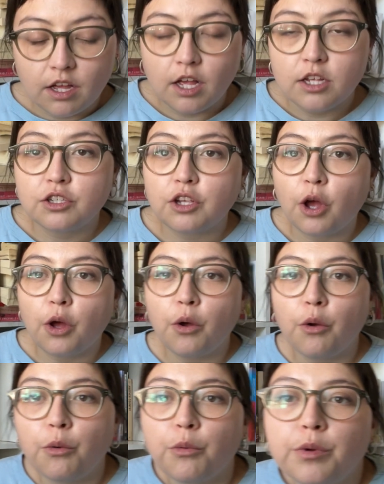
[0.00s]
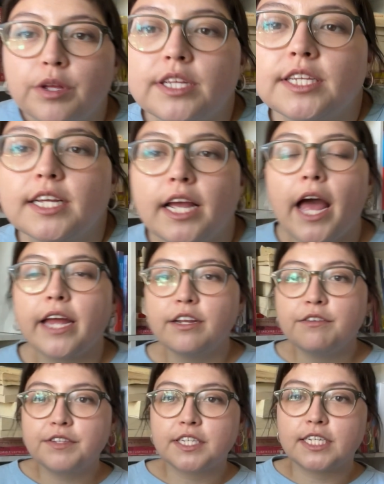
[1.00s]
So kind
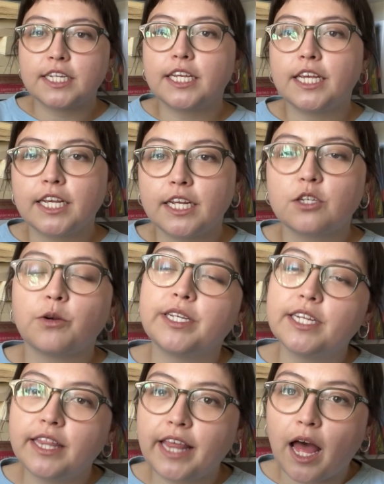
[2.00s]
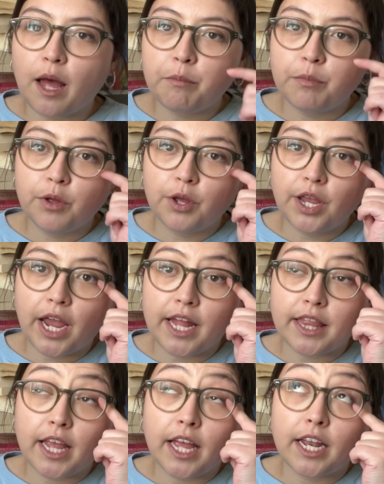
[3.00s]
of sticking, so I did that book,
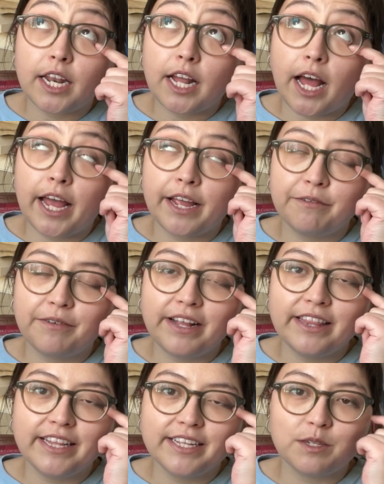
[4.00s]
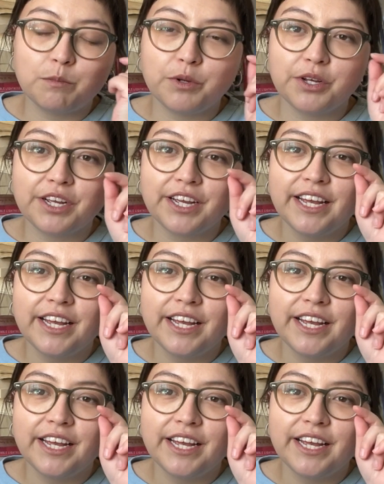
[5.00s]
and then I read this book